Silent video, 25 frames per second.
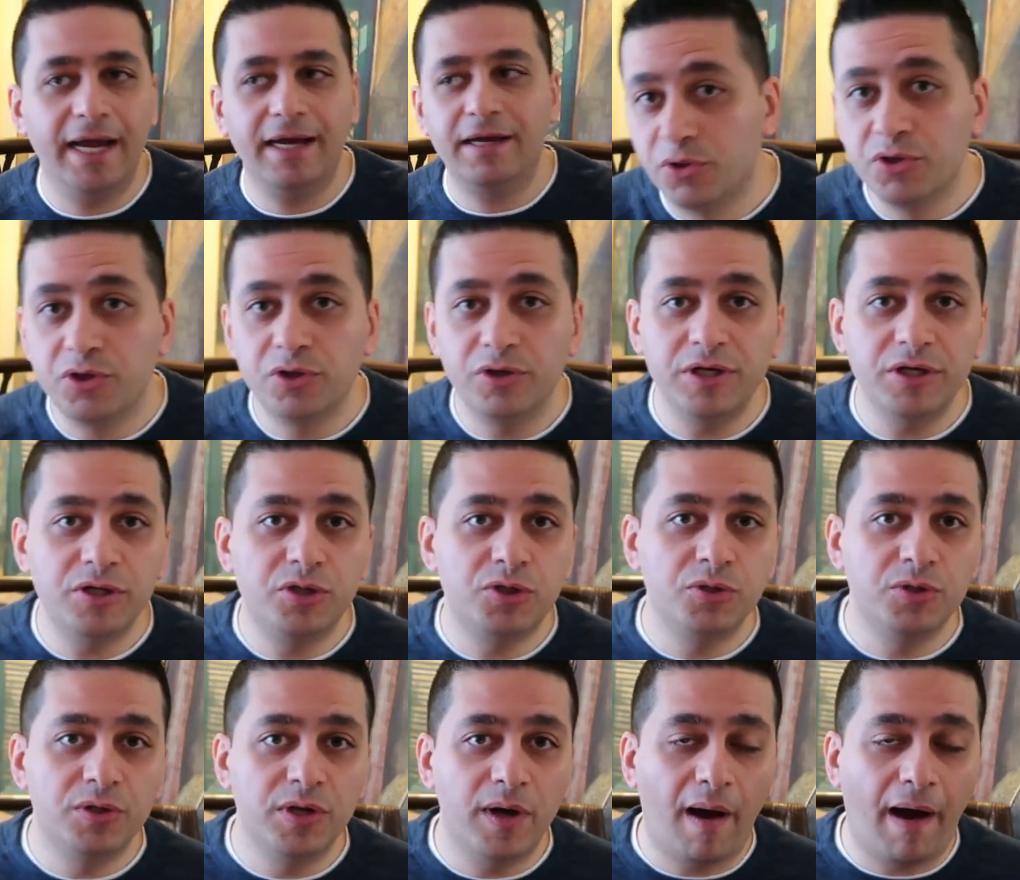So you need
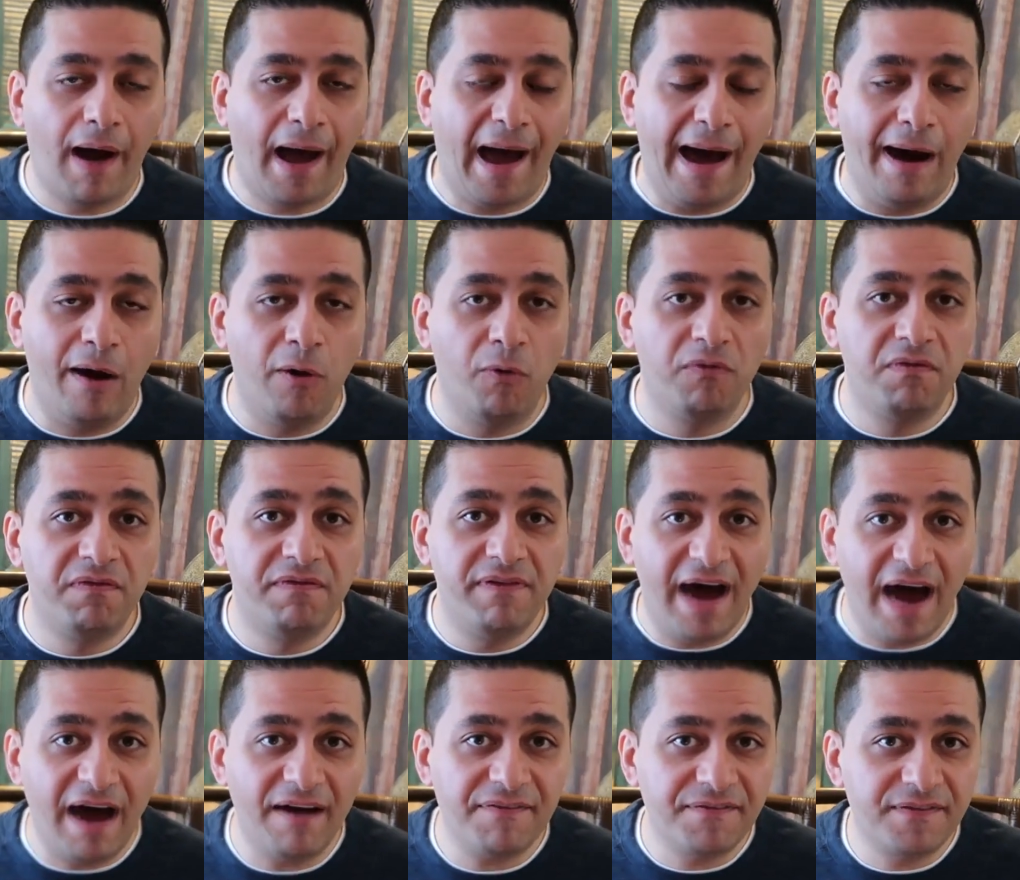to know how
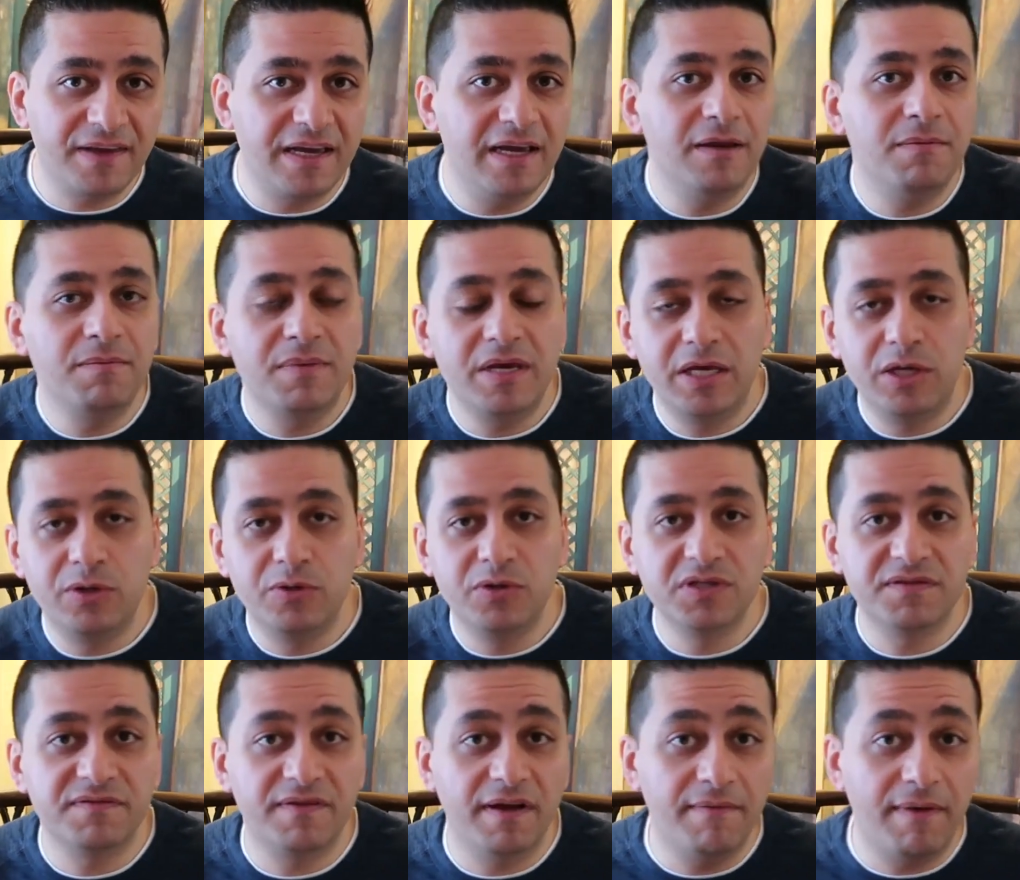WAF can be
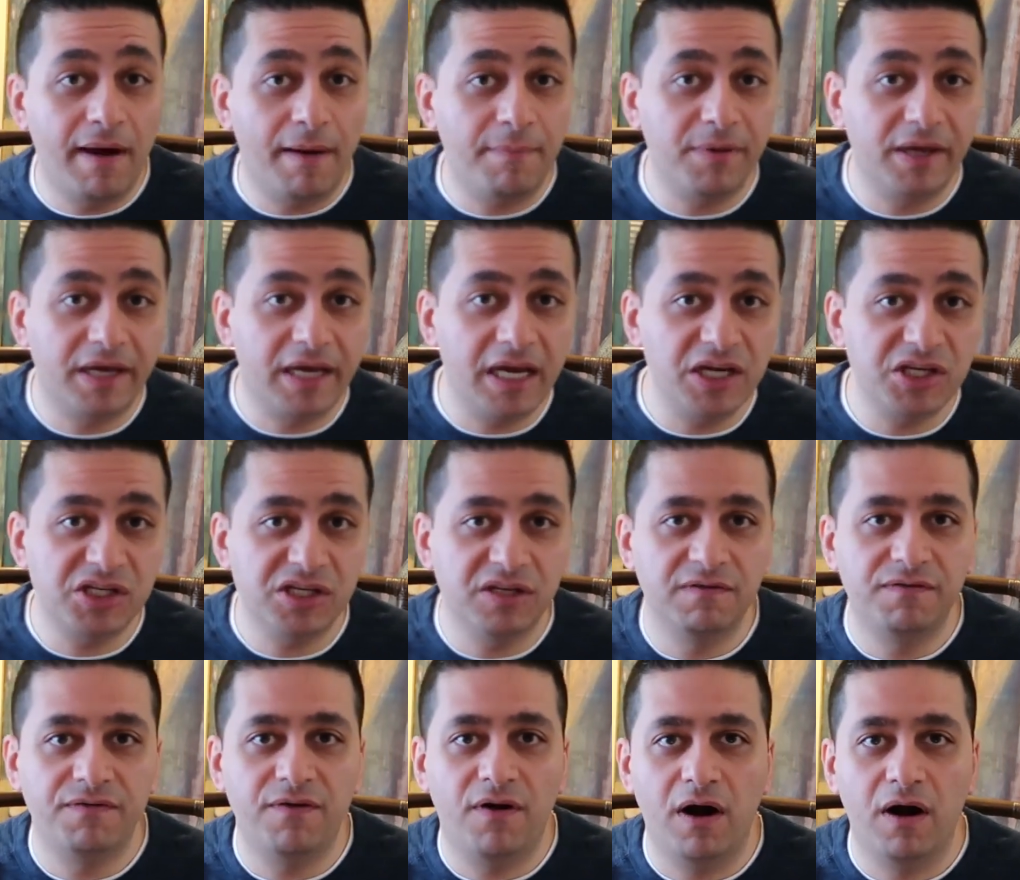used, Web
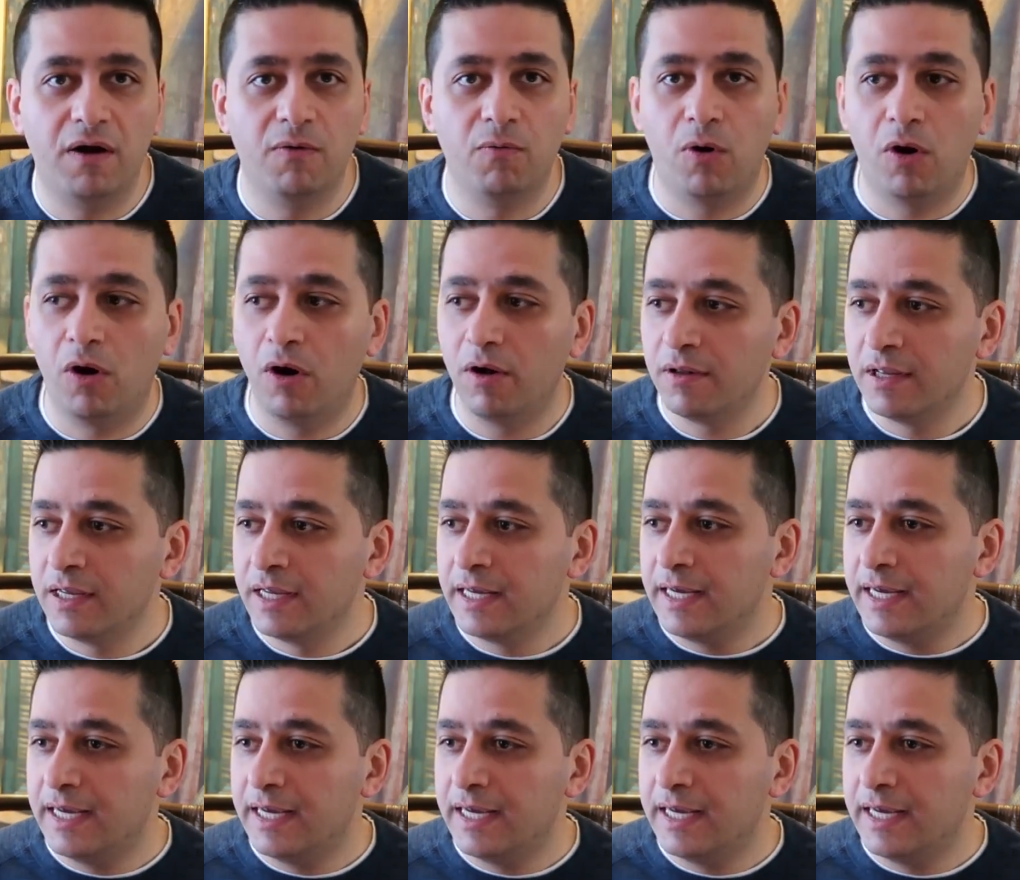Application Firewall.